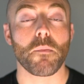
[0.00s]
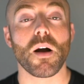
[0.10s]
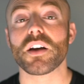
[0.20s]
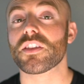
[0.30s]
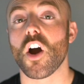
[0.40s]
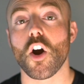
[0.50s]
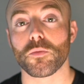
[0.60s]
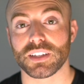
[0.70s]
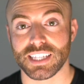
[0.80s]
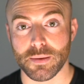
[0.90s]
Among the
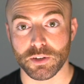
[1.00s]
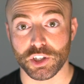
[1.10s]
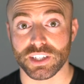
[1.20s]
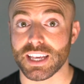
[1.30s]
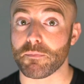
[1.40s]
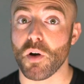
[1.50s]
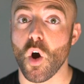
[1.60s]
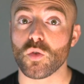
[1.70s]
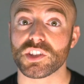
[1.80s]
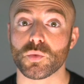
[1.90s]
harmless images and
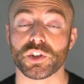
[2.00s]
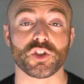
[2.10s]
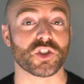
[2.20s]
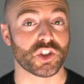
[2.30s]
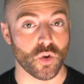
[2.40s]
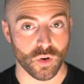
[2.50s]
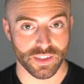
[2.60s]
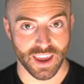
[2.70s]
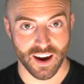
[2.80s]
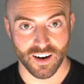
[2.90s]
posts which are
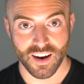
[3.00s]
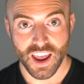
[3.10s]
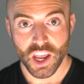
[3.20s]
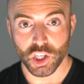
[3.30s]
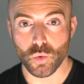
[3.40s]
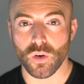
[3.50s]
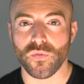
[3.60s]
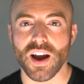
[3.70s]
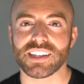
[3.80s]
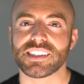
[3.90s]
stored there, you will
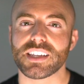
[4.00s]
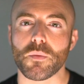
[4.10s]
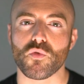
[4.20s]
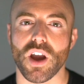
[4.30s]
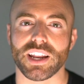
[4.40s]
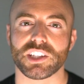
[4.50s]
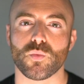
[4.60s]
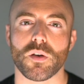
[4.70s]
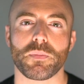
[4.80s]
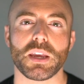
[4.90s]
find subreddits
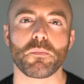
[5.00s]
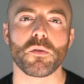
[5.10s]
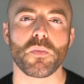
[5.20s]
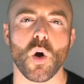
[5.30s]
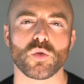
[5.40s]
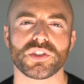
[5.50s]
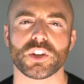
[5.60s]
where people post